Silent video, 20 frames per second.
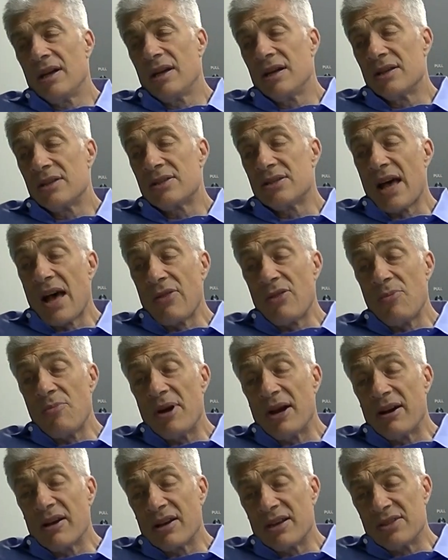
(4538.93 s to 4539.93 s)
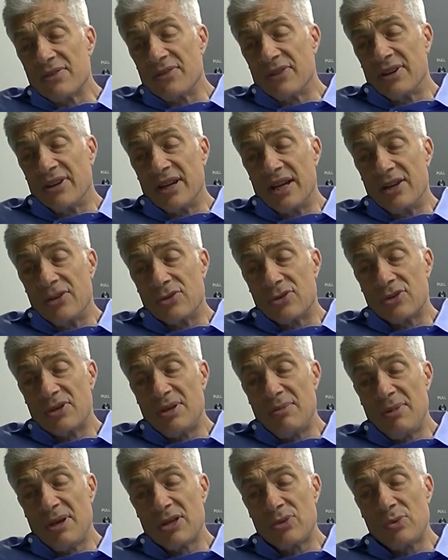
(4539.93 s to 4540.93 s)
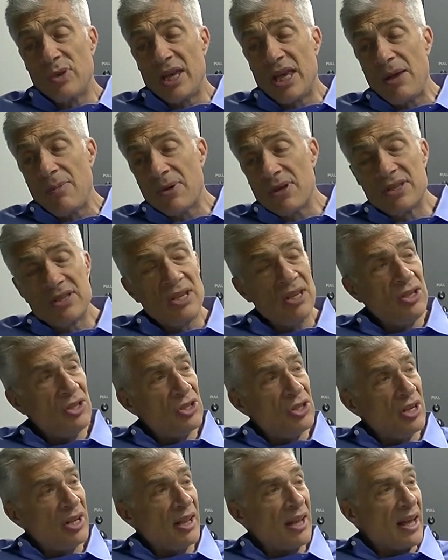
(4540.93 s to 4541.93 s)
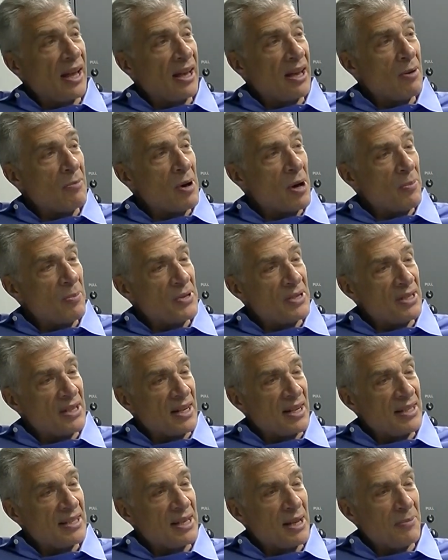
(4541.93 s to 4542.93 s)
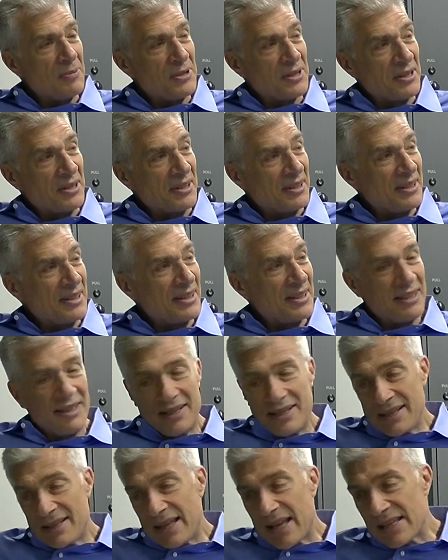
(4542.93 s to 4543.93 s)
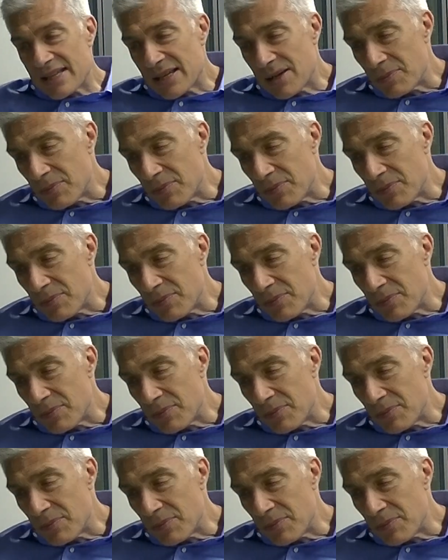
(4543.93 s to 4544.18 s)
South America is very interesting because we keep on seeing Chile come up as an exception. That's on